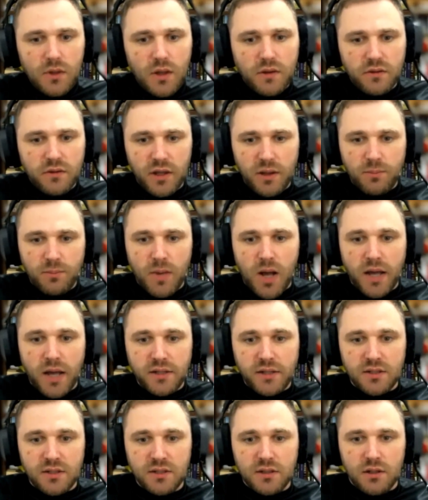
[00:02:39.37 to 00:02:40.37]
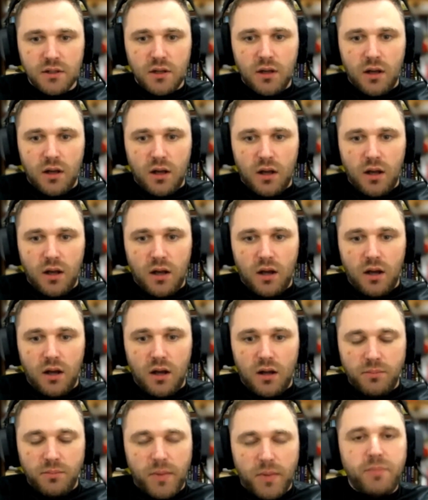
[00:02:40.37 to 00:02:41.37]
they might
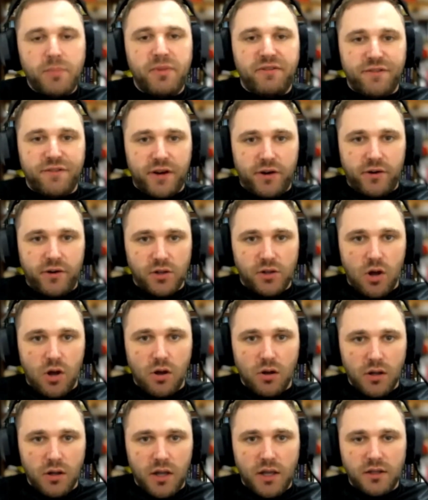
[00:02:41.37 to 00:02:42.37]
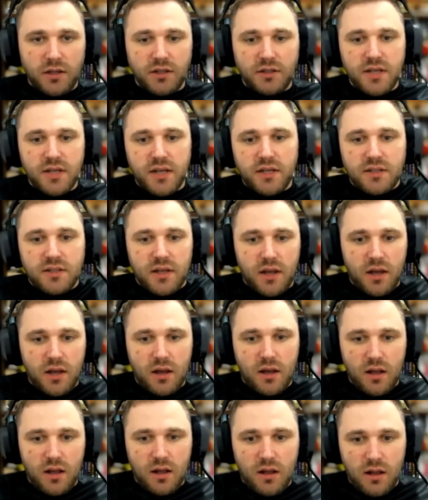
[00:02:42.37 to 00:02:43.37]
be very long, and it takes
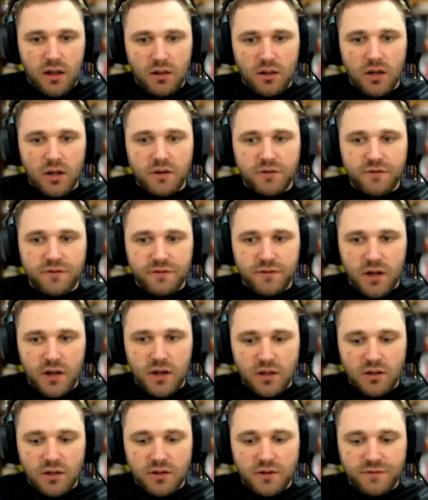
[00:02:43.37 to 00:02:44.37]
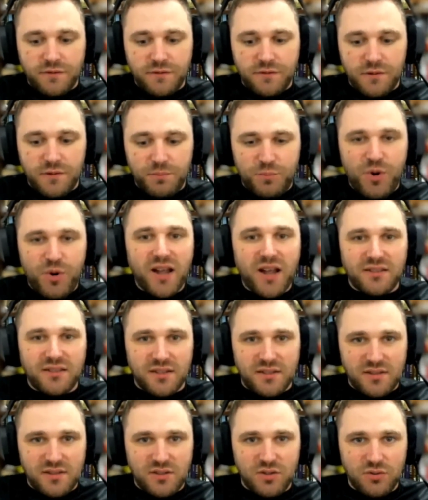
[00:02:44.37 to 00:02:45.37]
a lot of
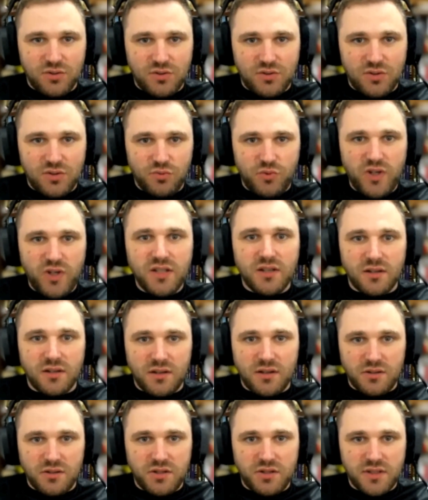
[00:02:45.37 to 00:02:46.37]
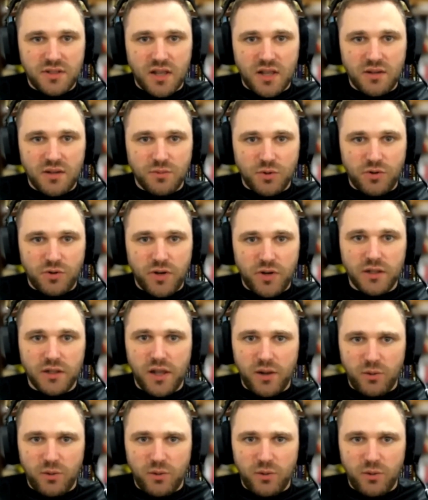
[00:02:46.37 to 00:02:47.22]
practice to read and understand them correctly.